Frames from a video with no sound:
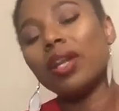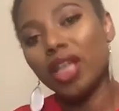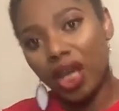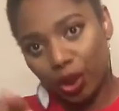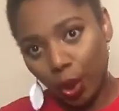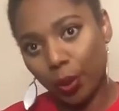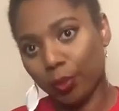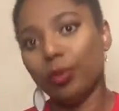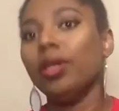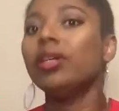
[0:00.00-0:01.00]
they
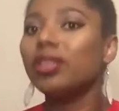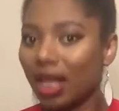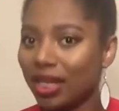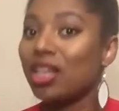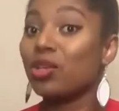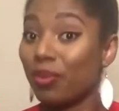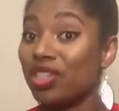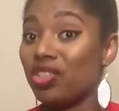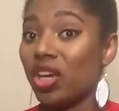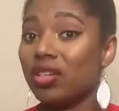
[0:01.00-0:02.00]
know that there is
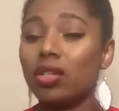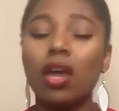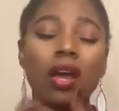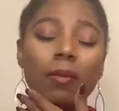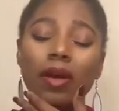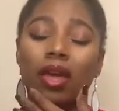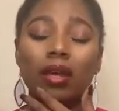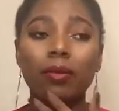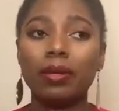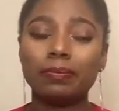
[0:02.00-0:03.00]
already change. But
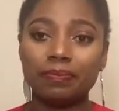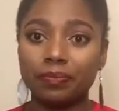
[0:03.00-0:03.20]
anyway,